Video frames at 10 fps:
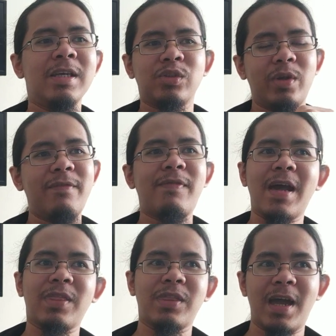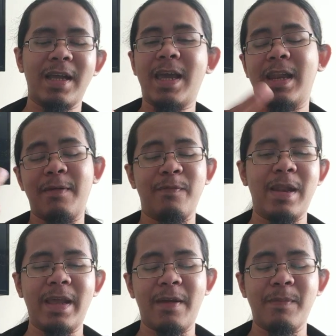So in fact, again, I,
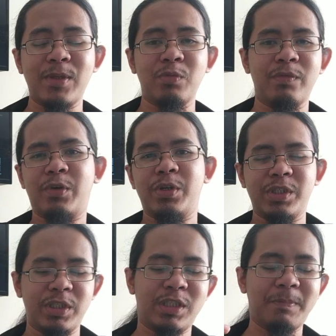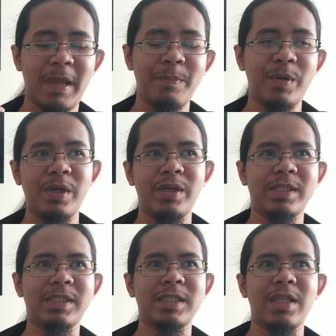like I mentioned before, there's this paper
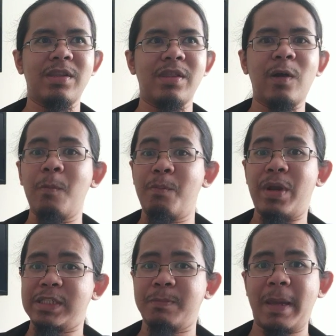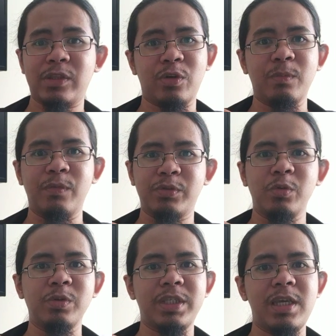that studied the compressed spectrum of
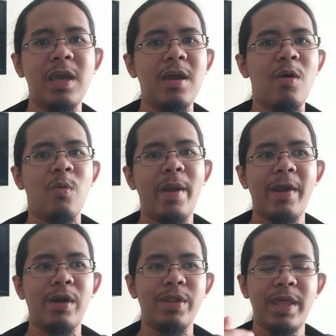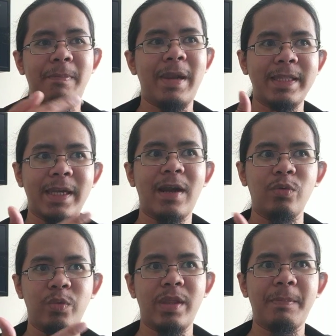SUSY, where they played
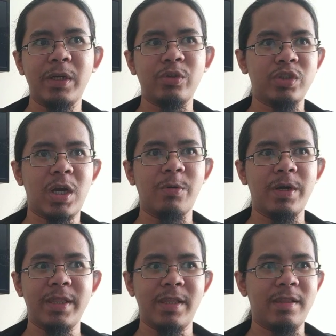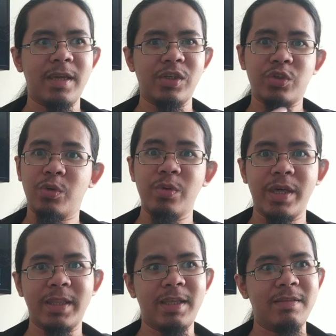around with the Parton shower, and then they showed
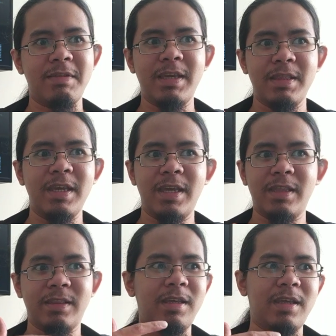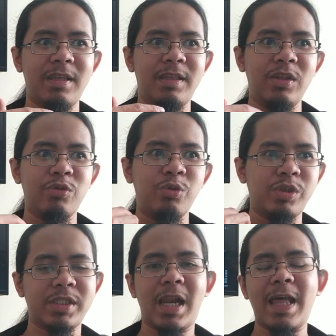that indeed it it
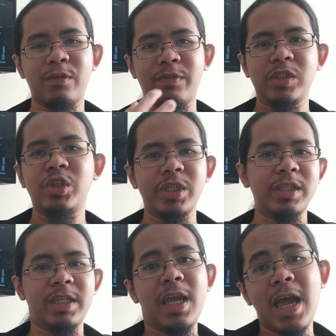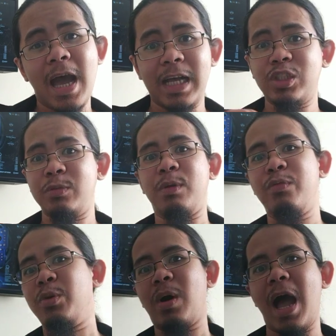introduces a lot of uncertainty as you
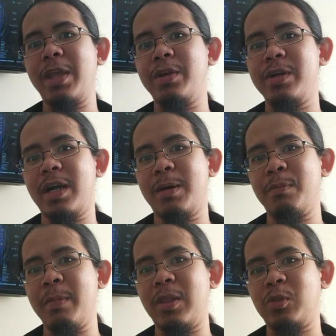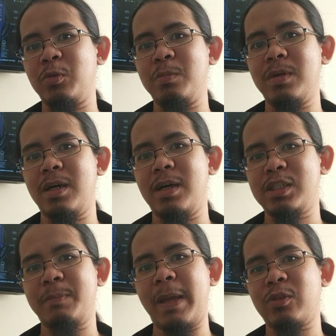move to higher uh, momentum uh,
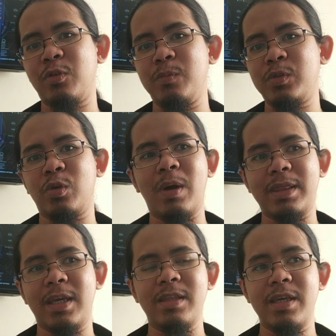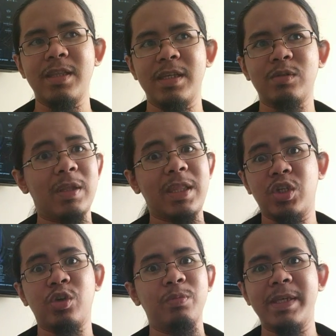spectrum. So what they did is what they
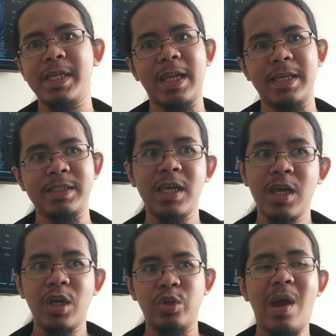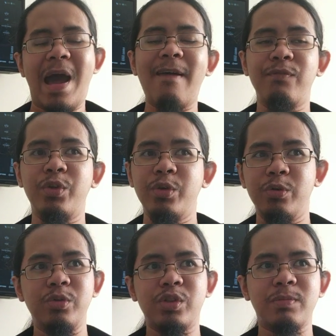showed basically is you have to
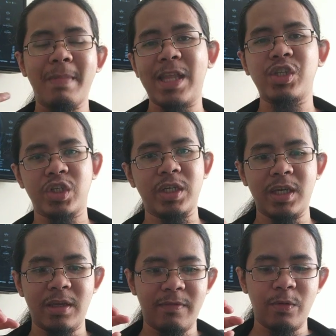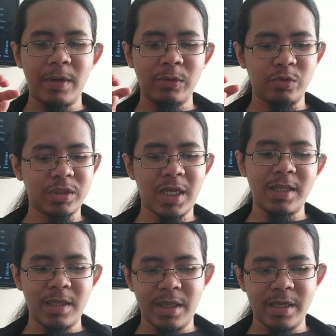use matching if you want to
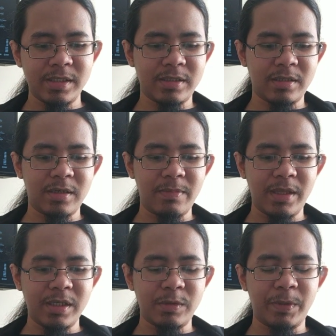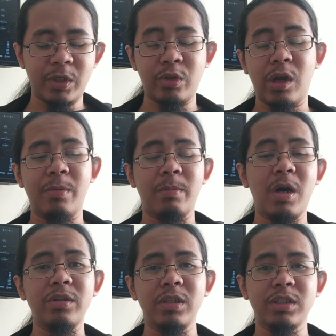study these um, these particular
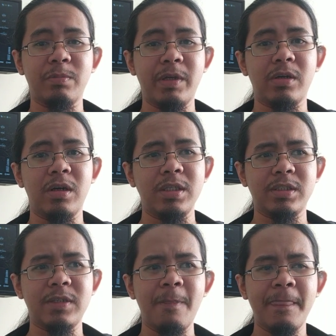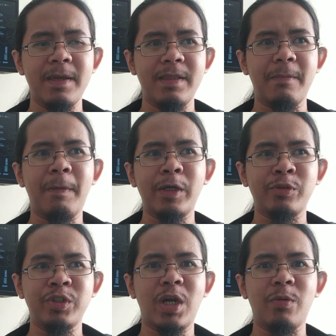models because the
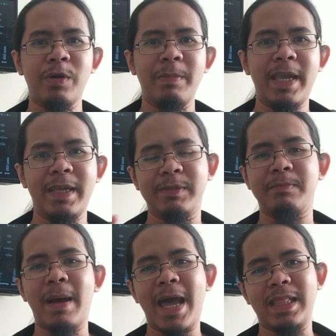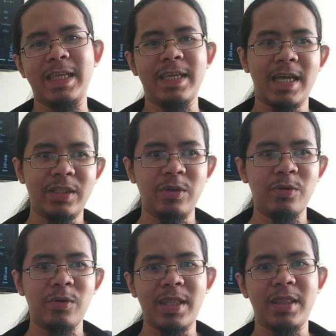parton shower behaves badly at you
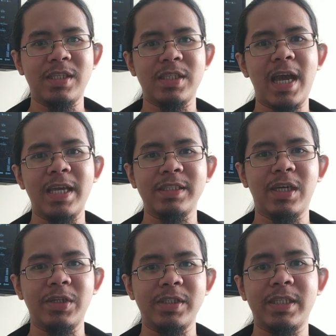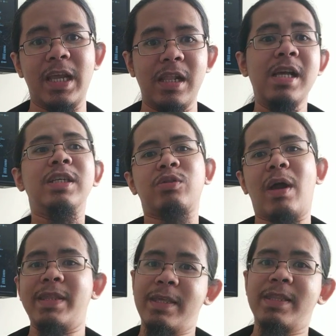know at this high starting scale so
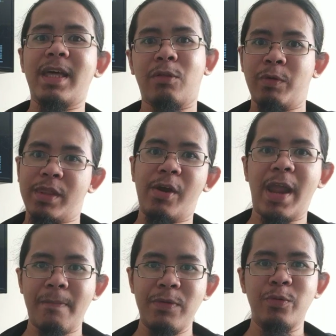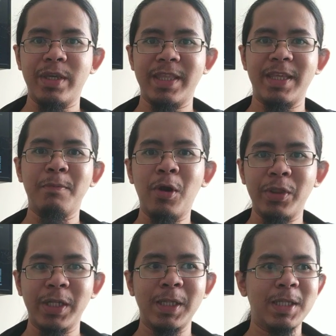i did that with our mued
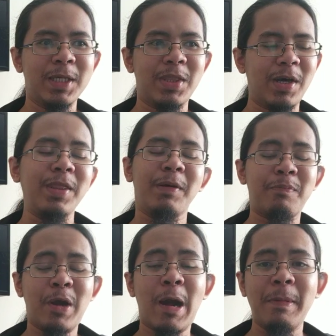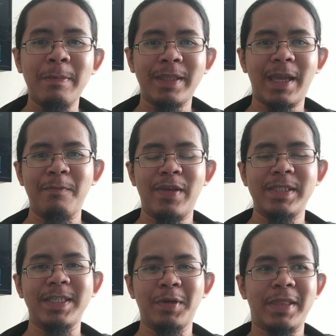model the the problem that i'm
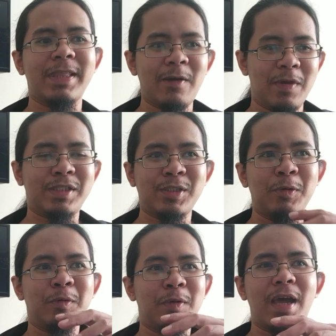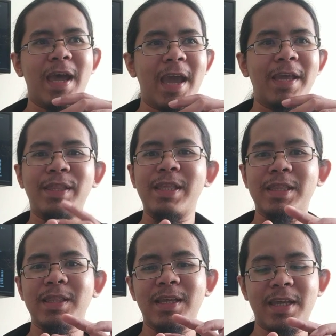facing right now is so i, I did
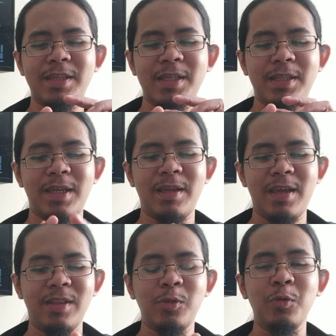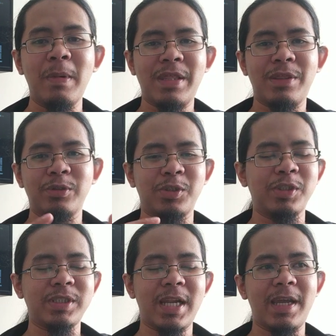it i did it in two methods
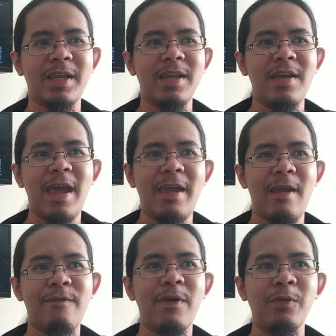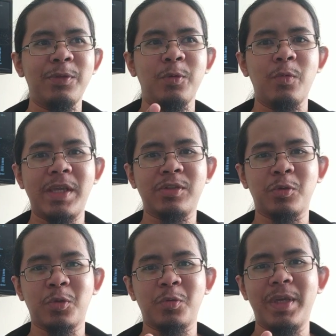there's like I, I found two ways
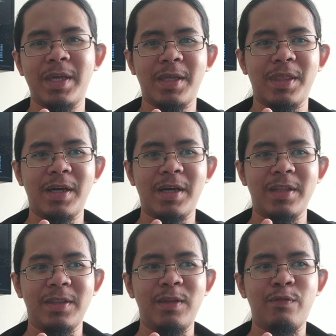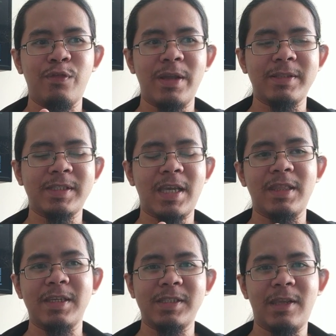to tweak the the different
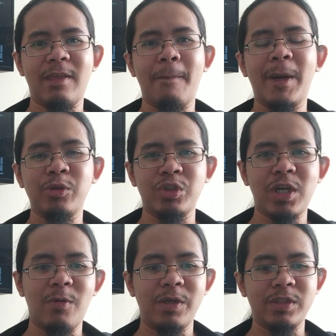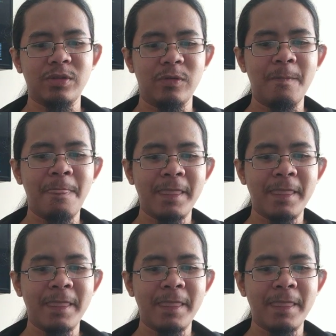settings in the parton shower so